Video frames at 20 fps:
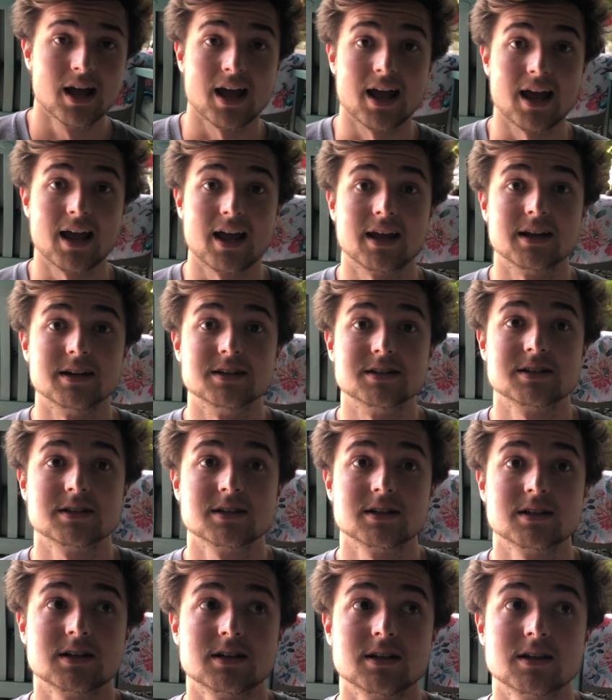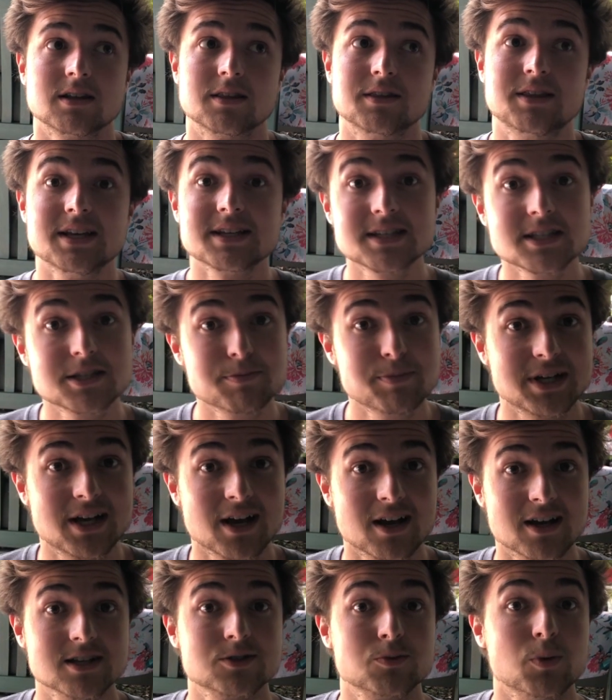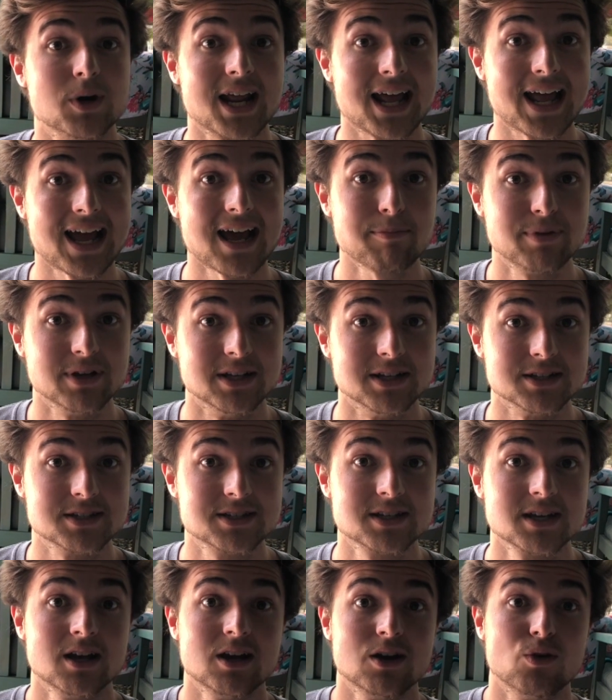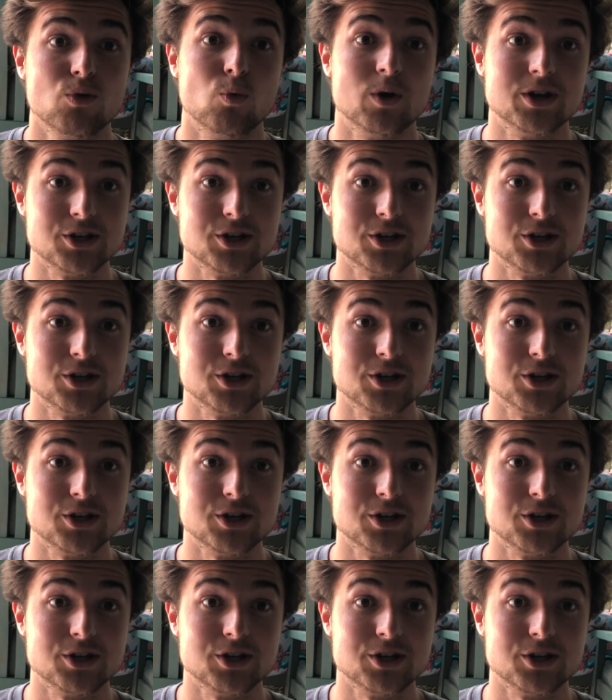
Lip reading: And this is because what happens when